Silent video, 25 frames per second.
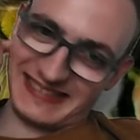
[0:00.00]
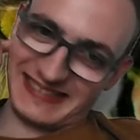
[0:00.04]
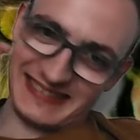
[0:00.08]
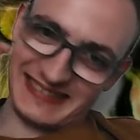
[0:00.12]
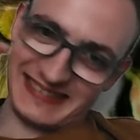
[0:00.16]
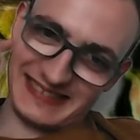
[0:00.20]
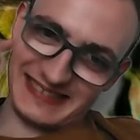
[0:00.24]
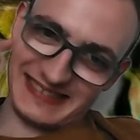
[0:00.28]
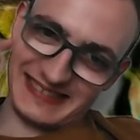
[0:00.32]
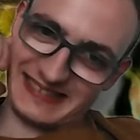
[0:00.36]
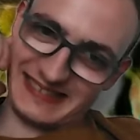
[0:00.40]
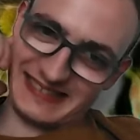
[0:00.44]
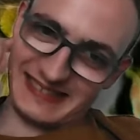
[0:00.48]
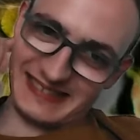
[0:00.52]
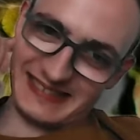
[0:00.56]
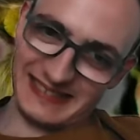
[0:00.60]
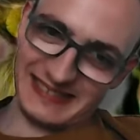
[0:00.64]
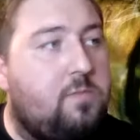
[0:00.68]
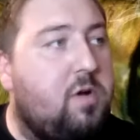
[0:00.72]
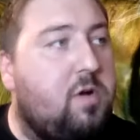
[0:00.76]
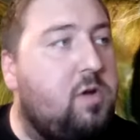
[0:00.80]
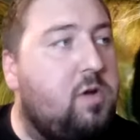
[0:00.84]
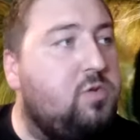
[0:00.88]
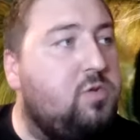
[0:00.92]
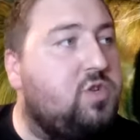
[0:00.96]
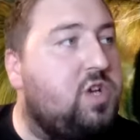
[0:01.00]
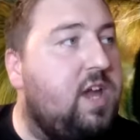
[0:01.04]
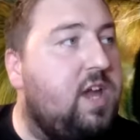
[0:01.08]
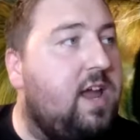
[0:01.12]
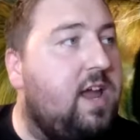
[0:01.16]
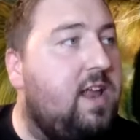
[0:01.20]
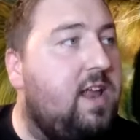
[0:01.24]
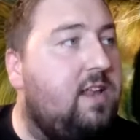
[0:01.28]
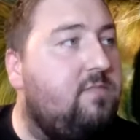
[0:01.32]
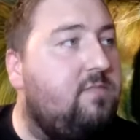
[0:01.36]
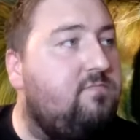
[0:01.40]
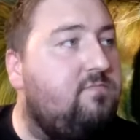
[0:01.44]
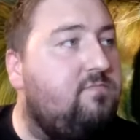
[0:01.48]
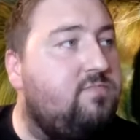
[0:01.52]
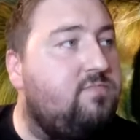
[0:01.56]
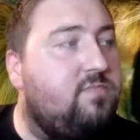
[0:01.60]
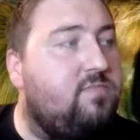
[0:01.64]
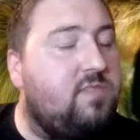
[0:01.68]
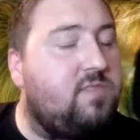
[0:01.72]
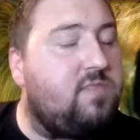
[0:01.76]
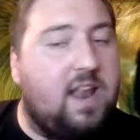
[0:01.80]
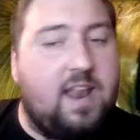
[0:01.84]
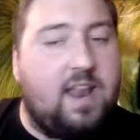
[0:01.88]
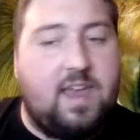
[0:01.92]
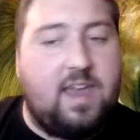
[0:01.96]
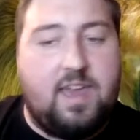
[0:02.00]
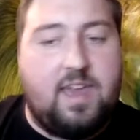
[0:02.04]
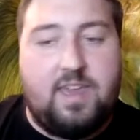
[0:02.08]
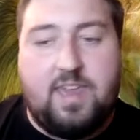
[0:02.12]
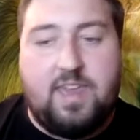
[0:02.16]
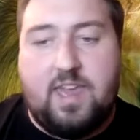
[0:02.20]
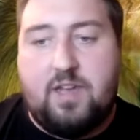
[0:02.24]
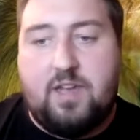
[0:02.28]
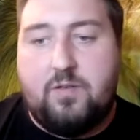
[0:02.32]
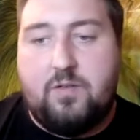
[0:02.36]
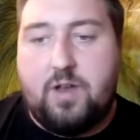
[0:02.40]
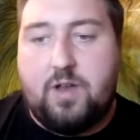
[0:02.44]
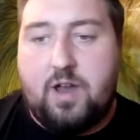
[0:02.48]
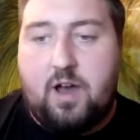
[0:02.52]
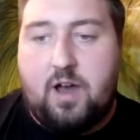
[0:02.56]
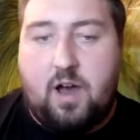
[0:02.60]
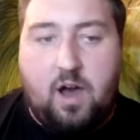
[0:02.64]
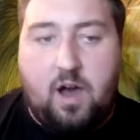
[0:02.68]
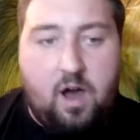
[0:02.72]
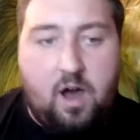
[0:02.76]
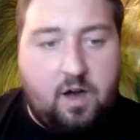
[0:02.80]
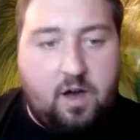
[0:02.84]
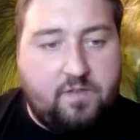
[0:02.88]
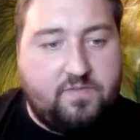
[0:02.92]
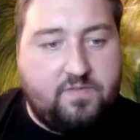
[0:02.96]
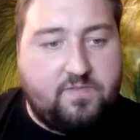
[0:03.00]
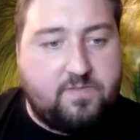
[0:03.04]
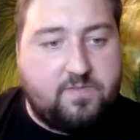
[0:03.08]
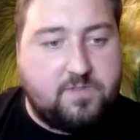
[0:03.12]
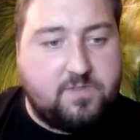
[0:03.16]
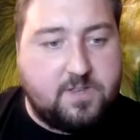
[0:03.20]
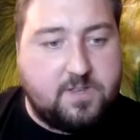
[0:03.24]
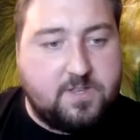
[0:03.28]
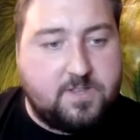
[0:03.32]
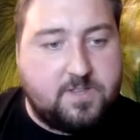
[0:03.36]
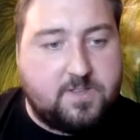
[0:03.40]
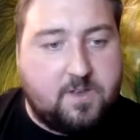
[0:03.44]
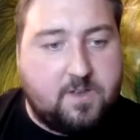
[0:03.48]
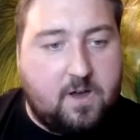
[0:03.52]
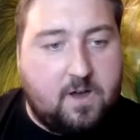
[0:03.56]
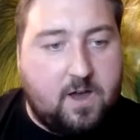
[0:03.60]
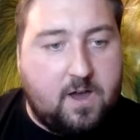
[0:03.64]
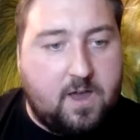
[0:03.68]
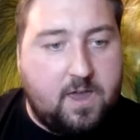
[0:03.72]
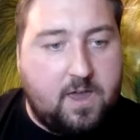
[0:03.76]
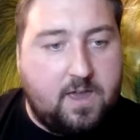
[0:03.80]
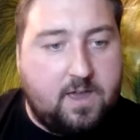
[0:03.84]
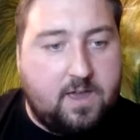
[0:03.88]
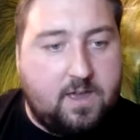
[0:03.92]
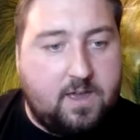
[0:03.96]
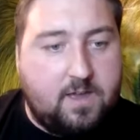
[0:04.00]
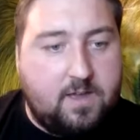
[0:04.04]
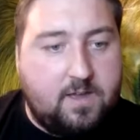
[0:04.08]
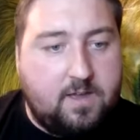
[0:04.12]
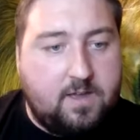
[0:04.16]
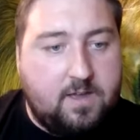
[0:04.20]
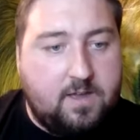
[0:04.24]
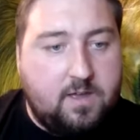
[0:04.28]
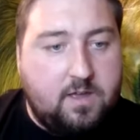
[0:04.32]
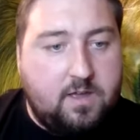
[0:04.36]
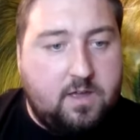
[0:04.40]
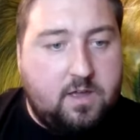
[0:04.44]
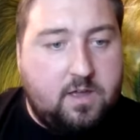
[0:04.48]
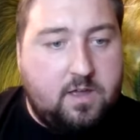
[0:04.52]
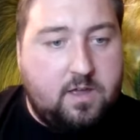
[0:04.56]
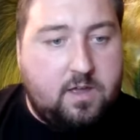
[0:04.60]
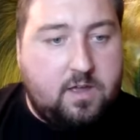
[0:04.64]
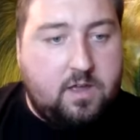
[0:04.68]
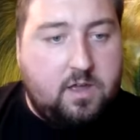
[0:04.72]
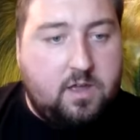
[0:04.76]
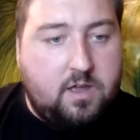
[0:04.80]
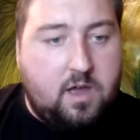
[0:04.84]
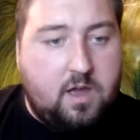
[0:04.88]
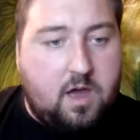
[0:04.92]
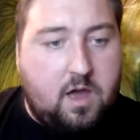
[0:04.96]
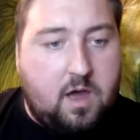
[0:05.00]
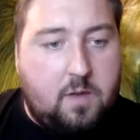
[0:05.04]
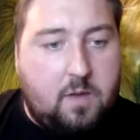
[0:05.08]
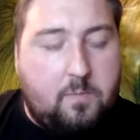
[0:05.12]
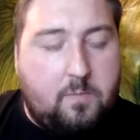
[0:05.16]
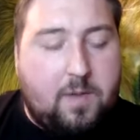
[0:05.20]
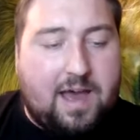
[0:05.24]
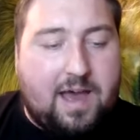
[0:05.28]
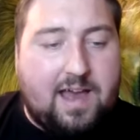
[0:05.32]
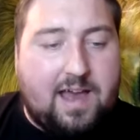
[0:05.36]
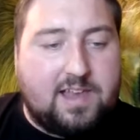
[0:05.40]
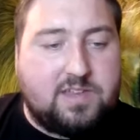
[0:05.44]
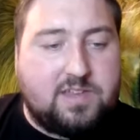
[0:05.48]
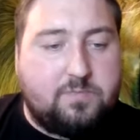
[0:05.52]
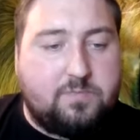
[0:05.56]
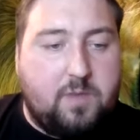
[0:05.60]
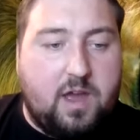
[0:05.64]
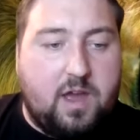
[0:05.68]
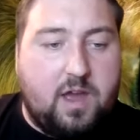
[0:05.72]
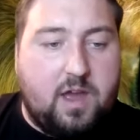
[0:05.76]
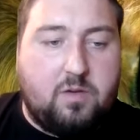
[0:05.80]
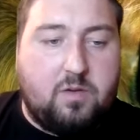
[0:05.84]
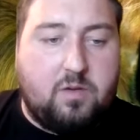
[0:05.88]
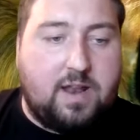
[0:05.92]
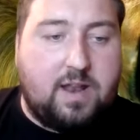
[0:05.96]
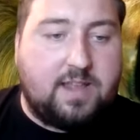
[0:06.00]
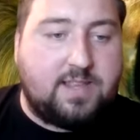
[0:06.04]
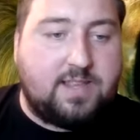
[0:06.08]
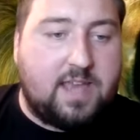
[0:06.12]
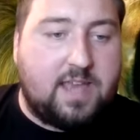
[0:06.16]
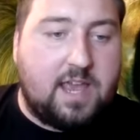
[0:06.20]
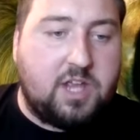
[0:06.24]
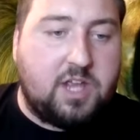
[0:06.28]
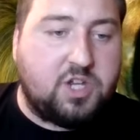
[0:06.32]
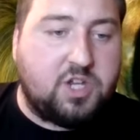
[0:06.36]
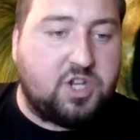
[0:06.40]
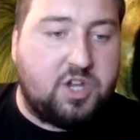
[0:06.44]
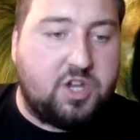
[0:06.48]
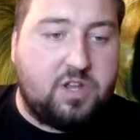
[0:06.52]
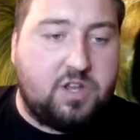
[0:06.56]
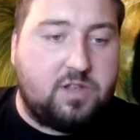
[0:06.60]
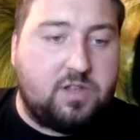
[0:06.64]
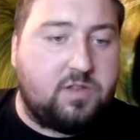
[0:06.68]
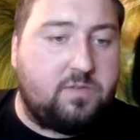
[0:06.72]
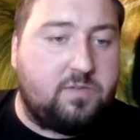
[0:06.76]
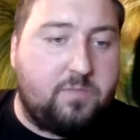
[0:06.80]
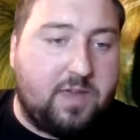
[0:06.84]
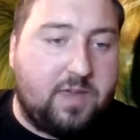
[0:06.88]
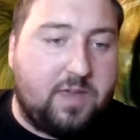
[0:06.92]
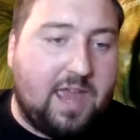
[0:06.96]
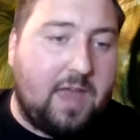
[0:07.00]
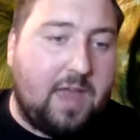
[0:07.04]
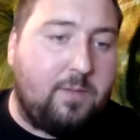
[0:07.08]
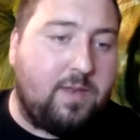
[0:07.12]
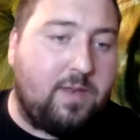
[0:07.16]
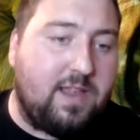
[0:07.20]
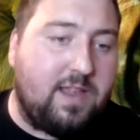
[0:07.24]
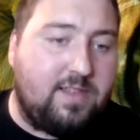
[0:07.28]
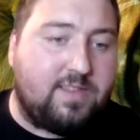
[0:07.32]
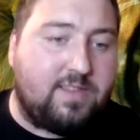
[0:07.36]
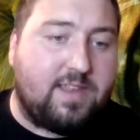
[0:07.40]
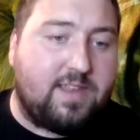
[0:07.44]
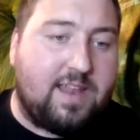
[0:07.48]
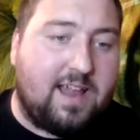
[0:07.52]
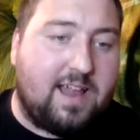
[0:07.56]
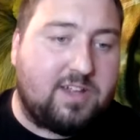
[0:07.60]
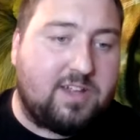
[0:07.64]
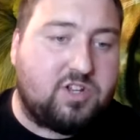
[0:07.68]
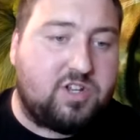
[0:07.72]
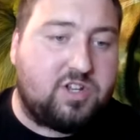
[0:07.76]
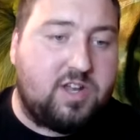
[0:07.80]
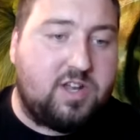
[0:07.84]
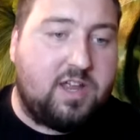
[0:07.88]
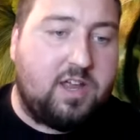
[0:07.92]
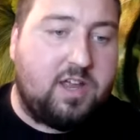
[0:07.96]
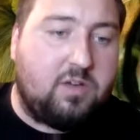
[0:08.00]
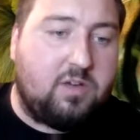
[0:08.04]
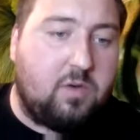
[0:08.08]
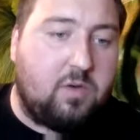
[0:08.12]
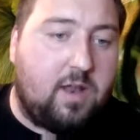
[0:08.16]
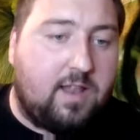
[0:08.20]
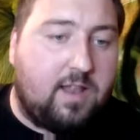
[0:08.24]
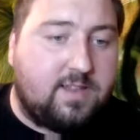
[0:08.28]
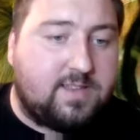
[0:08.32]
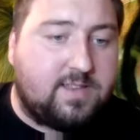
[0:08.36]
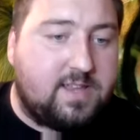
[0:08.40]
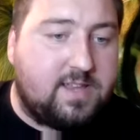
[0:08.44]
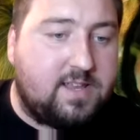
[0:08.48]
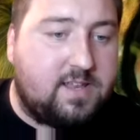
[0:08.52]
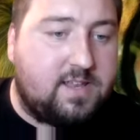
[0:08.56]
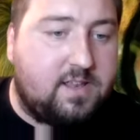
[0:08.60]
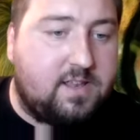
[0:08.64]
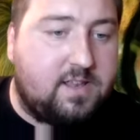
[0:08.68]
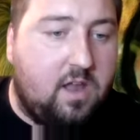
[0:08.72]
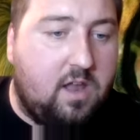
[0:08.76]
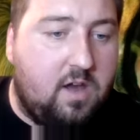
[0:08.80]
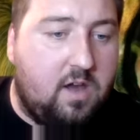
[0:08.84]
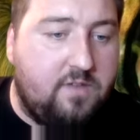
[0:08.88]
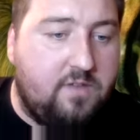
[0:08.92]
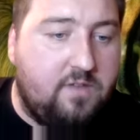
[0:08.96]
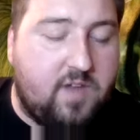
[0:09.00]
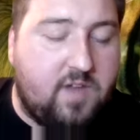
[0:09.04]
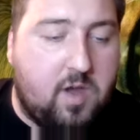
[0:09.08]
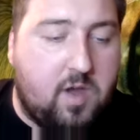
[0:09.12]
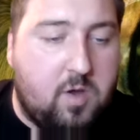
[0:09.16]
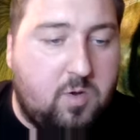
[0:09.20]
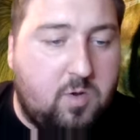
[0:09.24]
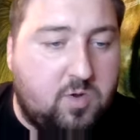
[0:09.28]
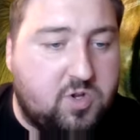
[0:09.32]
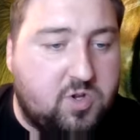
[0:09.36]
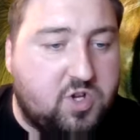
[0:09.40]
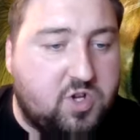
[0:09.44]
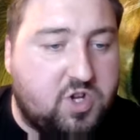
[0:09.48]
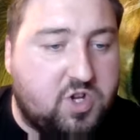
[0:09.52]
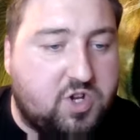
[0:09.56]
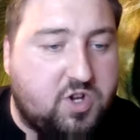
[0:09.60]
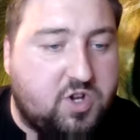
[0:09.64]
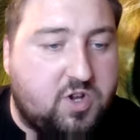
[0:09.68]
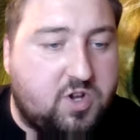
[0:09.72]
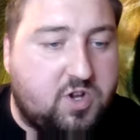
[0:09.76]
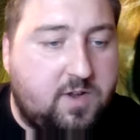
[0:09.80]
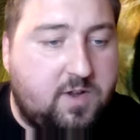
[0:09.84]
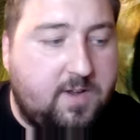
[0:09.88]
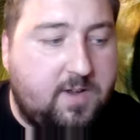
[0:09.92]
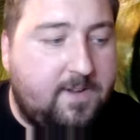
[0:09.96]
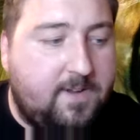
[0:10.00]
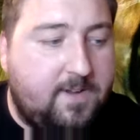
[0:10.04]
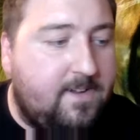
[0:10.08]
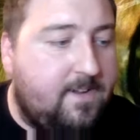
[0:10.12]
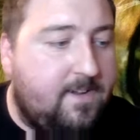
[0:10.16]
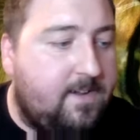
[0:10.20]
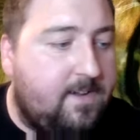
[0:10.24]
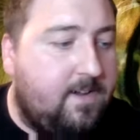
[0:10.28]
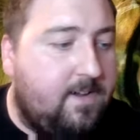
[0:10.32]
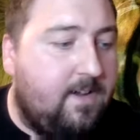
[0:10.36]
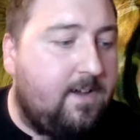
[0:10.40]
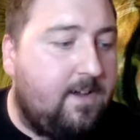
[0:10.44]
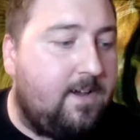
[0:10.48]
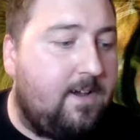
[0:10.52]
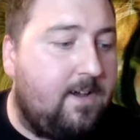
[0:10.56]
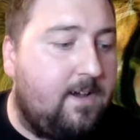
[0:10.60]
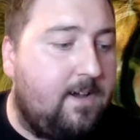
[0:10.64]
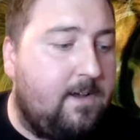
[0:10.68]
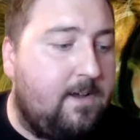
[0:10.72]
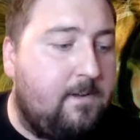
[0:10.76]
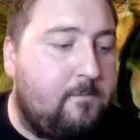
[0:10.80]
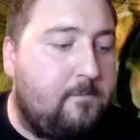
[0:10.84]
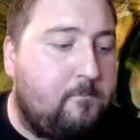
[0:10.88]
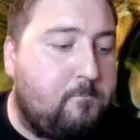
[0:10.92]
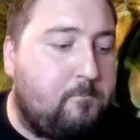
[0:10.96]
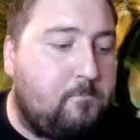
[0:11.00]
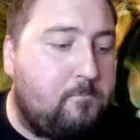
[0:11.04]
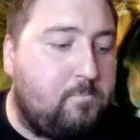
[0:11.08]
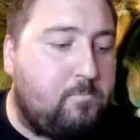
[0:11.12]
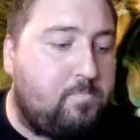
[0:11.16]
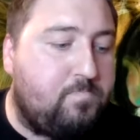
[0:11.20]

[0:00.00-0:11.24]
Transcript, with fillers: so it's approaching nearly a year and a half since i uh, passed my accreditation and became an internationally accredited life coach. Um,